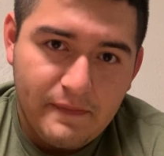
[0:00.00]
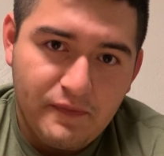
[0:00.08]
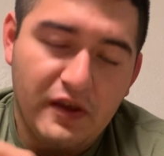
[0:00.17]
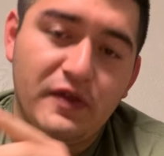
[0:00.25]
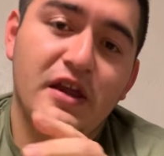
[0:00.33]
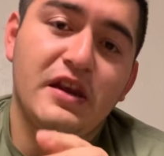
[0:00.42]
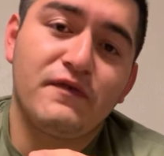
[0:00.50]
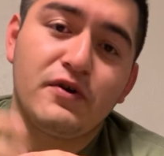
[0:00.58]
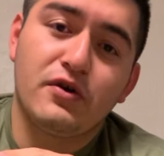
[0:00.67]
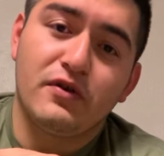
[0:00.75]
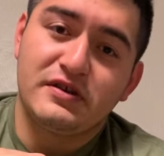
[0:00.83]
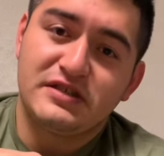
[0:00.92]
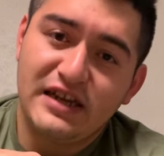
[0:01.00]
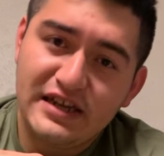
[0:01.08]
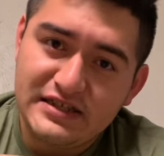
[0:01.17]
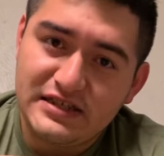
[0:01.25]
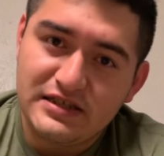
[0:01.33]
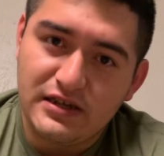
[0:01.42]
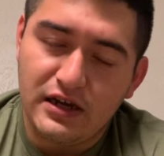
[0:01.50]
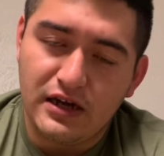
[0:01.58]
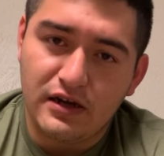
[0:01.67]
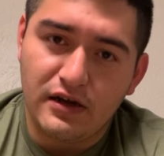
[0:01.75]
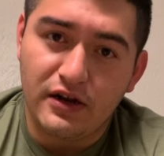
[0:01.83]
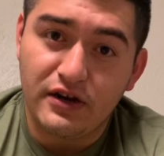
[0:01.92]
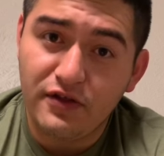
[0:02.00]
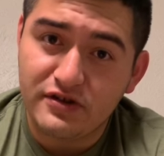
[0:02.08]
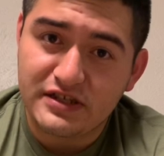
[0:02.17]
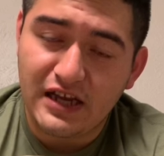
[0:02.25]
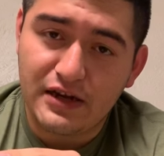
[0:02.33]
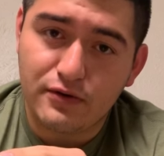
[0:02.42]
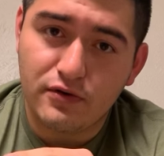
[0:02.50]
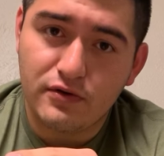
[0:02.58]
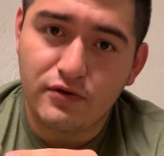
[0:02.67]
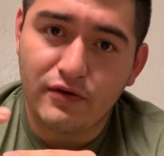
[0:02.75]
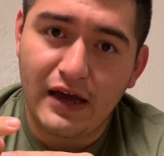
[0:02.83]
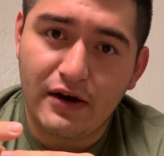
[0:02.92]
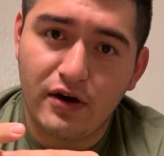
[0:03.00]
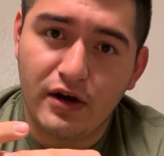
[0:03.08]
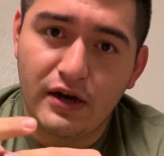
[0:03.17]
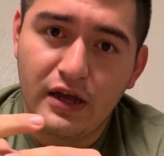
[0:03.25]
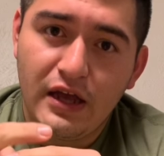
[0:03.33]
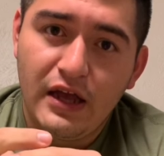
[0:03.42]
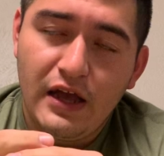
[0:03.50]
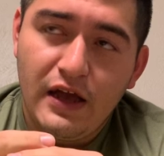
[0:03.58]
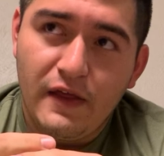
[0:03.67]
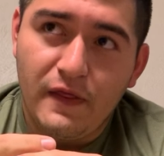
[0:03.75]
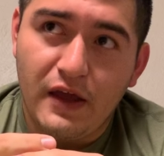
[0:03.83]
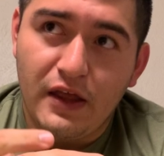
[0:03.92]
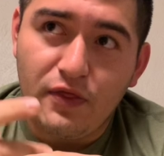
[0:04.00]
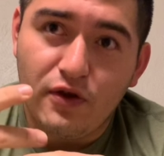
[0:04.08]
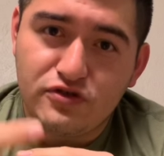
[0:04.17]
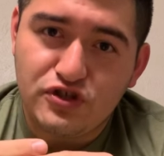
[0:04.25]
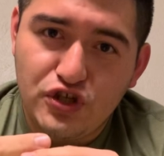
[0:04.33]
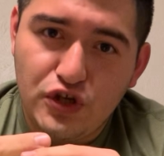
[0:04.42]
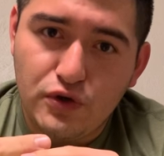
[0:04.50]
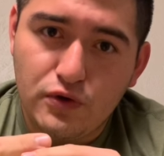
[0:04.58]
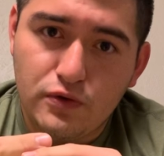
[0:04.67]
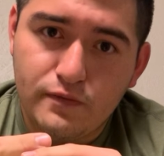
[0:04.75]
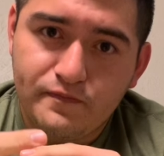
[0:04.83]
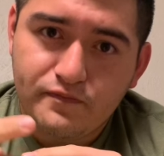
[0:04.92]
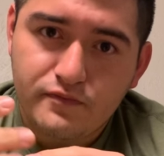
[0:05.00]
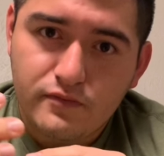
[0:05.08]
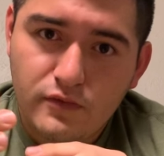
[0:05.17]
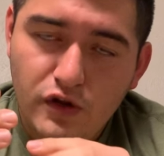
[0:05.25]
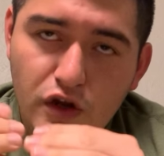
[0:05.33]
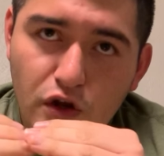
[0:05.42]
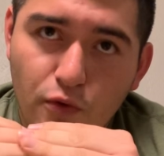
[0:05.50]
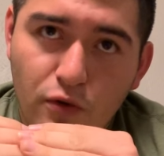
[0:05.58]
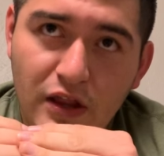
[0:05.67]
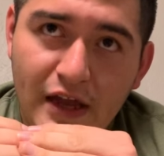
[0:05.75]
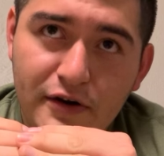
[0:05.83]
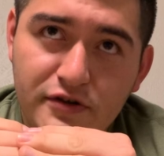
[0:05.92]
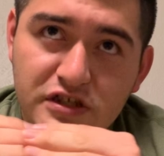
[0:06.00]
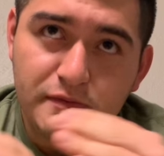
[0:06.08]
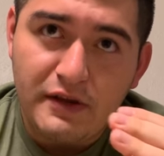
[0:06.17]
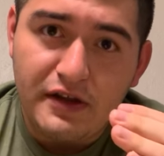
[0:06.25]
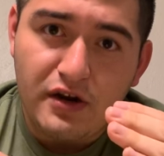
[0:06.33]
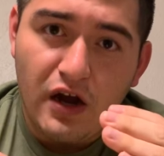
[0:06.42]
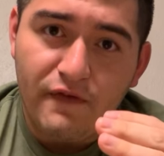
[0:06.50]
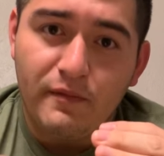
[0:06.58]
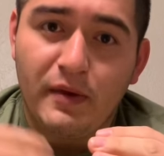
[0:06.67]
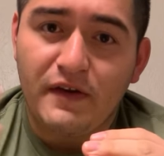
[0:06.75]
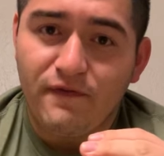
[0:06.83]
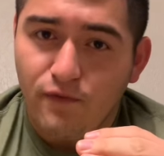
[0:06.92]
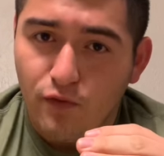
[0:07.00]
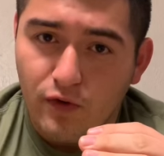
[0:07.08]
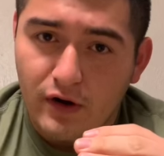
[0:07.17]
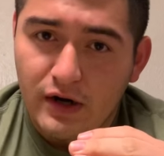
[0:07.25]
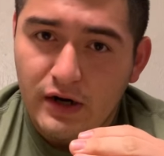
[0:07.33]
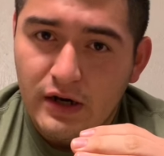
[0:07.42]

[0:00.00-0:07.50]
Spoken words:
And then if you go to the second, another cycle, you add on, then those 2 will later split off and make 4.